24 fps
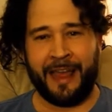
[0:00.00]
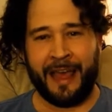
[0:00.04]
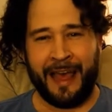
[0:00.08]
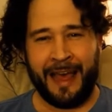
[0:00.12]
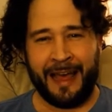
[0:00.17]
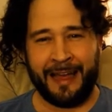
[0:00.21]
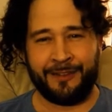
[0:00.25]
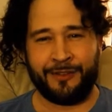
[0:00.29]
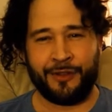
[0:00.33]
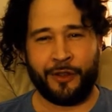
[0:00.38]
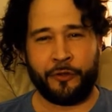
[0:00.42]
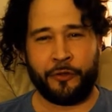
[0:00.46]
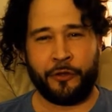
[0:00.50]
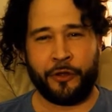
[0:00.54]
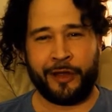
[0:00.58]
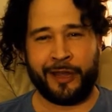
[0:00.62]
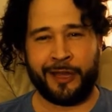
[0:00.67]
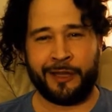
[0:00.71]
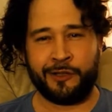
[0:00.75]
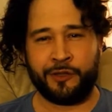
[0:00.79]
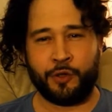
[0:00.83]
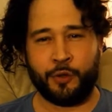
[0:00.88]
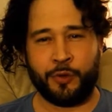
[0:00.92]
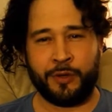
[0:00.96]
I had to look
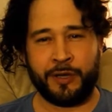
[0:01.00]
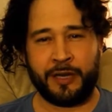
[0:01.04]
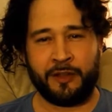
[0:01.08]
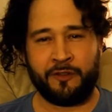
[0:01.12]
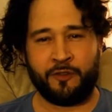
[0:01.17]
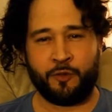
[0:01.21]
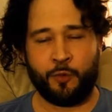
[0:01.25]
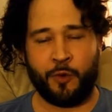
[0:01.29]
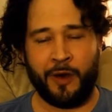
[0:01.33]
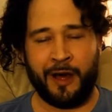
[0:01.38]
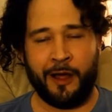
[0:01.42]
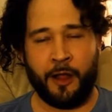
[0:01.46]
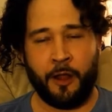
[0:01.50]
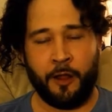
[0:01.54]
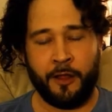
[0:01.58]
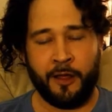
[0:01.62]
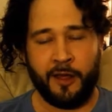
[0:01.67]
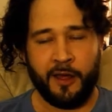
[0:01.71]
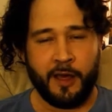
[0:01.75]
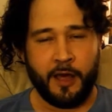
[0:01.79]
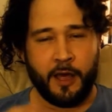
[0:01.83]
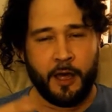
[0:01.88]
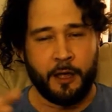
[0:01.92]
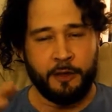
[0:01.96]
into it as well.
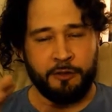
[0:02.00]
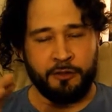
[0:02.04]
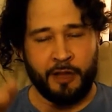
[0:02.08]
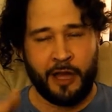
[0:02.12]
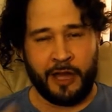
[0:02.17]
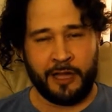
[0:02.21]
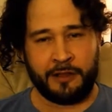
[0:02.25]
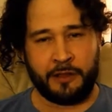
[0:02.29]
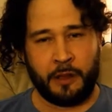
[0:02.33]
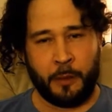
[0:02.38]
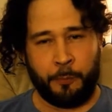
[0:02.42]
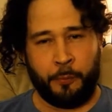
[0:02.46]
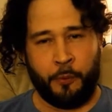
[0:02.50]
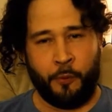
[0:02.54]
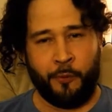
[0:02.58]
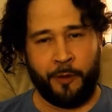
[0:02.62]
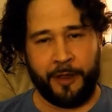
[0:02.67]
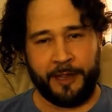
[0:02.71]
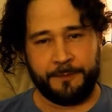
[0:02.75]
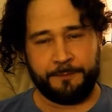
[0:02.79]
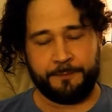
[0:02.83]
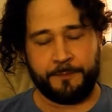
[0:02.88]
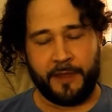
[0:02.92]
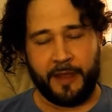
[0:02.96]
Not the
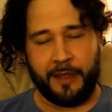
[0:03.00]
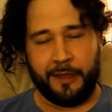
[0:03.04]
point.